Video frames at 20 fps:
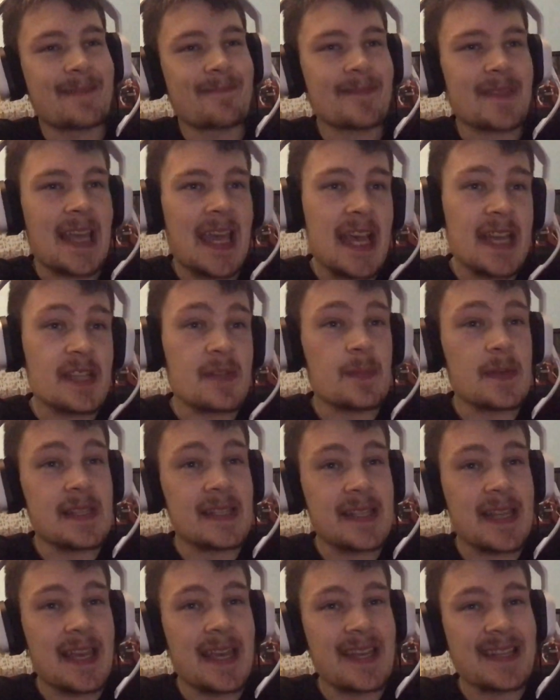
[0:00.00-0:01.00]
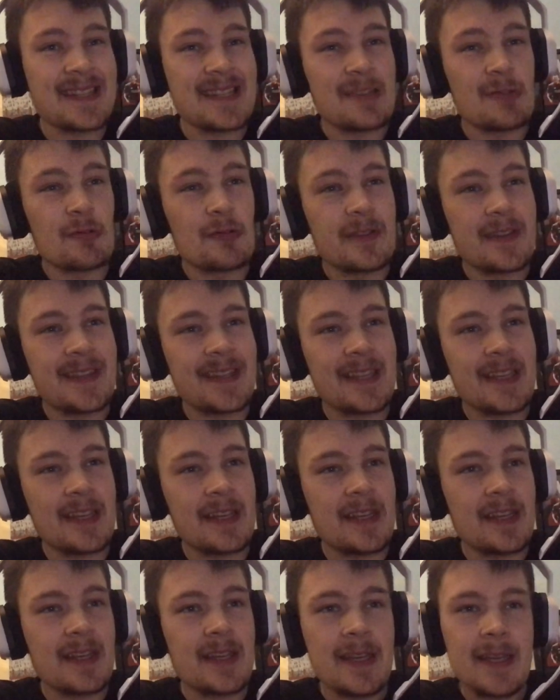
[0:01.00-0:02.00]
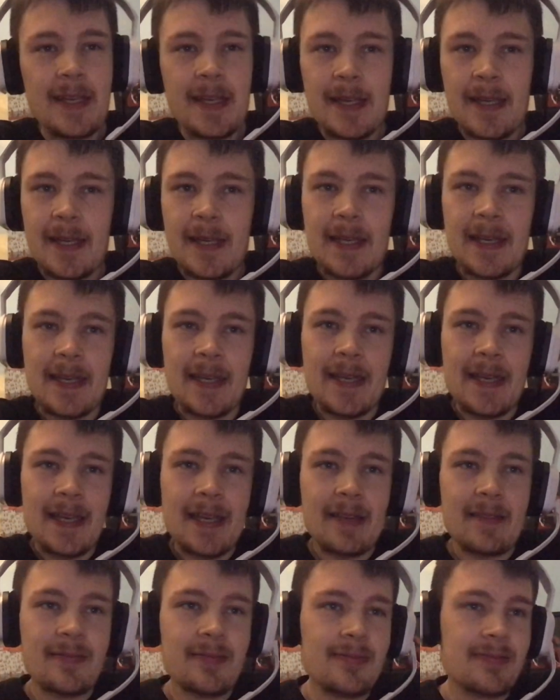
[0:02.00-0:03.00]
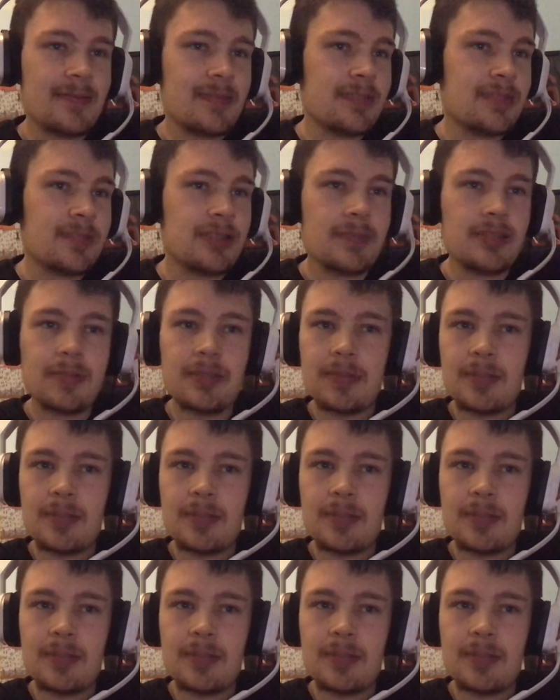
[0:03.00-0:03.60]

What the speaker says: It has to be said, you know, if